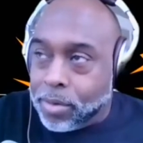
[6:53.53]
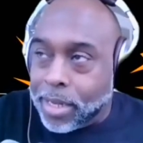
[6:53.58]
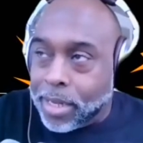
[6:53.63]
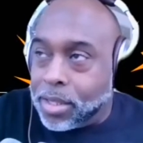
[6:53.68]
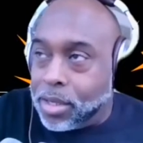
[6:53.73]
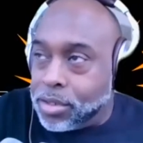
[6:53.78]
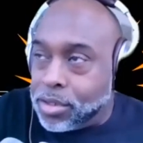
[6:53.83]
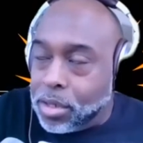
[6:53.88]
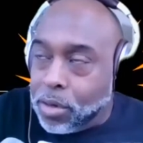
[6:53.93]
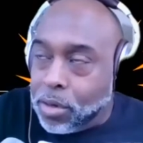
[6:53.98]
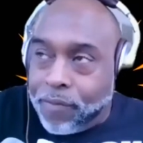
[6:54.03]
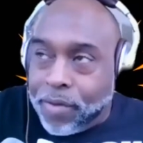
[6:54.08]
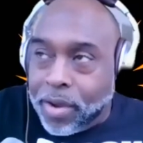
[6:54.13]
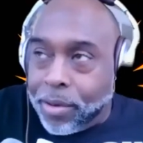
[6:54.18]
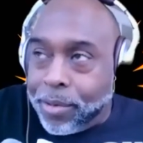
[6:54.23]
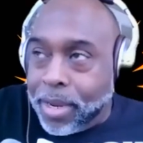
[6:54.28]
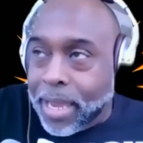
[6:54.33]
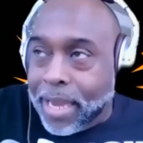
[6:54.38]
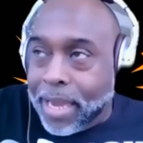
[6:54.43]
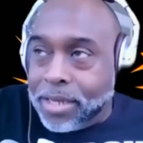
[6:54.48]
Like there's no
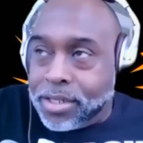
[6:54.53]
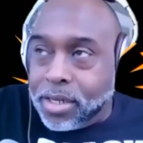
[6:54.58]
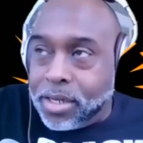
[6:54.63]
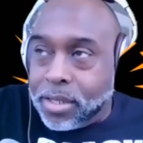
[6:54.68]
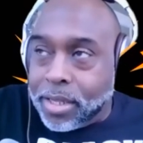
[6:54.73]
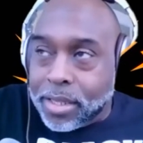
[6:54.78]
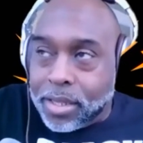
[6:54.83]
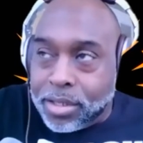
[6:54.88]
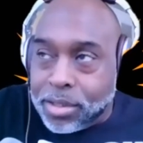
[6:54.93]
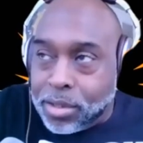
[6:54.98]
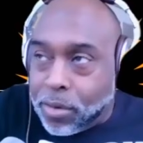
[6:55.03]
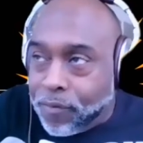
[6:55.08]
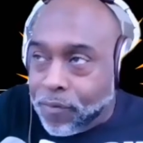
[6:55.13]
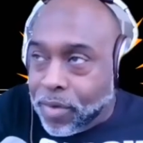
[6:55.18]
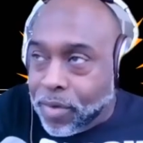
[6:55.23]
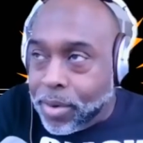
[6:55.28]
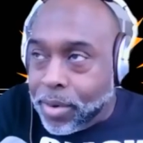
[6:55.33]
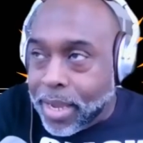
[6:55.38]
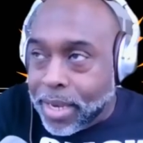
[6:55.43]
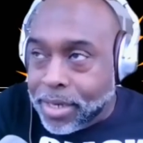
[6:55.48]
variation, like there's no
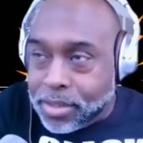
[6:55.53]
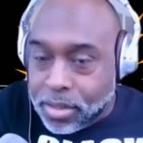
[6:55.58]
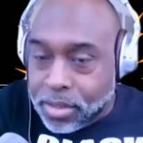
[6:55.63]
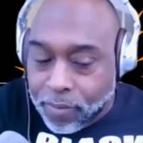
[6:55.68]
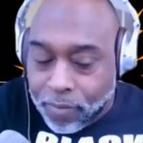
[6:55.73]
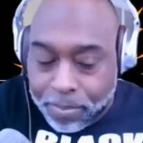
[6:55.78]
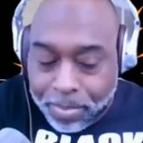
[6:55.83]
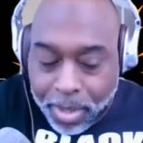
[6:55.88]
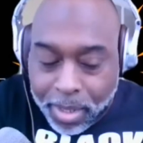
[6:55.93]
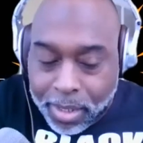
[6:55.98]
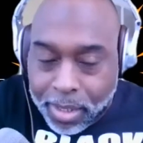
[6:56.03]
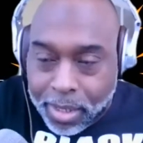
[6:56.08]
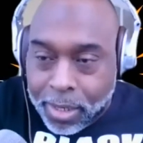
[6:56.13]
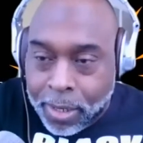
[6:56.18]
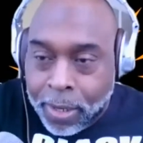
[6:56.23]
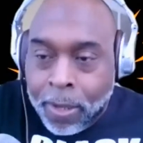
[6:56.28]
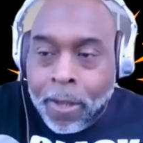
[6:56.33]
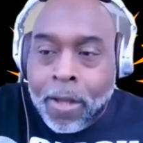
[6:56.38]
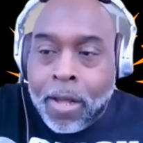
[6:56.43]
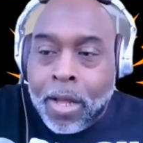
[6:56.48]
variation of
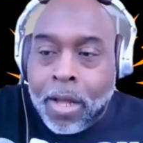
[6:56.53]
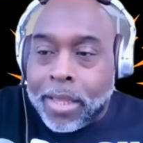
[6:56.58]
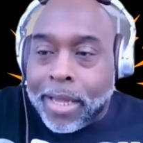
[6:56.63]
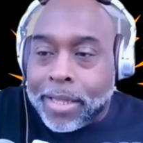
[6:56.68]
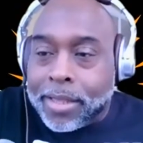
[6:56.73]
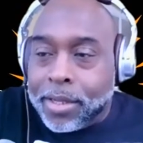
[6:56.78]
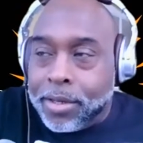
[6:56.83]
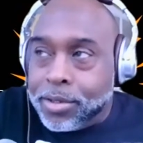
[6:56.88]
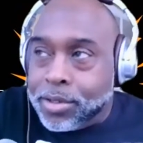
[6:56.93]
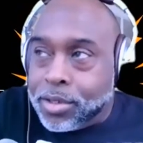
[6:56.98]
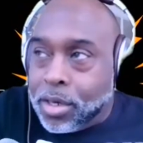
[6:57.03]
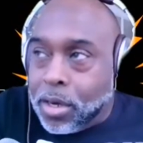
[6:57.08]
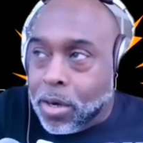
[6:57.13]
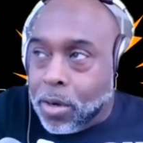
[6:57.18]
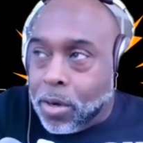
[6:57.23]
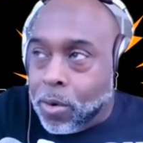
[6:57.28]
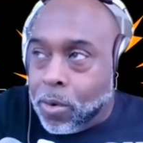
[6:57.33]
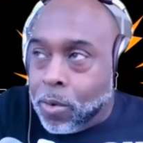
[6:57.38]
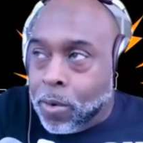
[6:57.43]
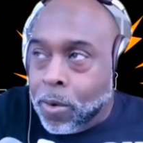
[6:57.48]
opinion, like there's
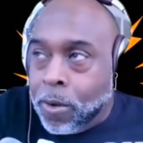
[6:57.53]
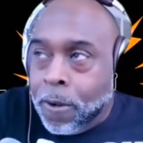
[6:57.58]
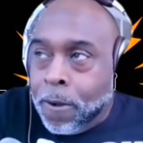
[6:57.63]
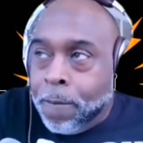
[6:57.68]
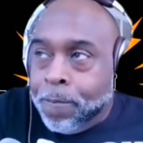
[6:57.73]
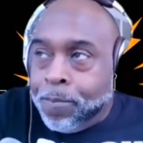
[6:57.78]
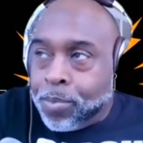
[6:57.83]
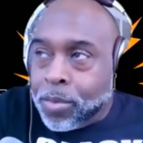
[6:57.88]
no,